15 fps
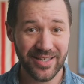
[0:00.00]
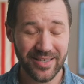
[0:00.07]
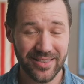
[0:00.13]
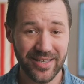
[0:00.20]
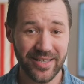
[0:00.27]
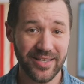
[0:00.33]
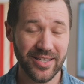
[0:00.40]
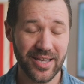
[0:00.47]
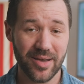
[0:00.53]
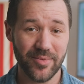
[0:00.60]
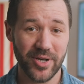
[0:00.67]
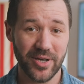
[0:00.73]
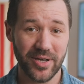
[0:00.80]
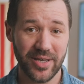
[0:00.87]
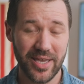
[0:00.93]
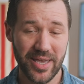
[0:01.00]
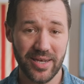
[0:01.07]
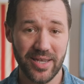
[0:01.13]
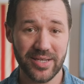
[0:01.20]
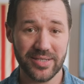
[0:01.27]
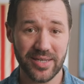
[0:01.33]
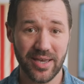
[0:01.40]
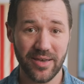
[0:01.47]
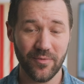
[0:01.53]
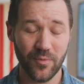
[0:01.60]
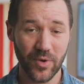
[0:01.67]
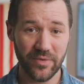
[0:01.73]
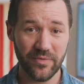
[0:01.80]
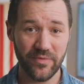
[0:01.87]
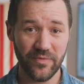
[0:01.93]
than the Yamaha N S F
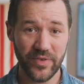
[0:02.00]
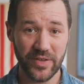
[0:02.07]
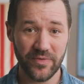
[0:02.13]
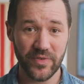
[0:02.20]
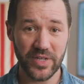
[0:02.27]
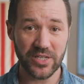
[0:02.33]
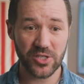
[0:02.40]
one fifty.